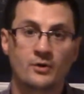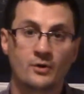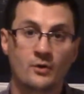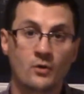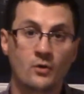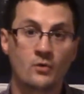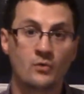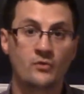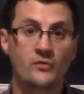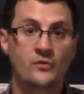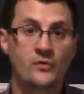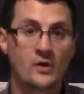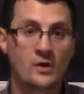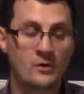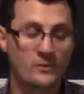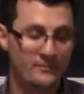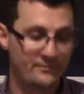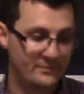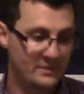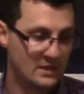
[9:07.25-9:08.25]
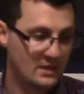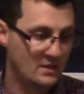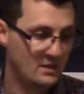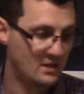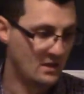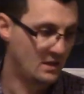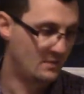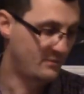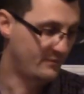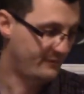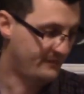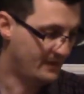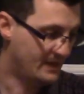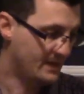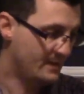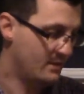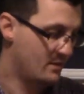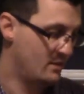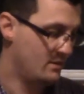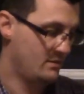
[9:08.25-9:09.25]
gold. So I'm a
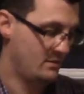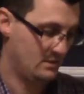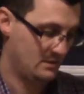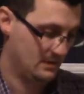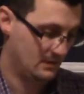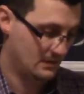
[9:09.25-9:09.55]
fighter.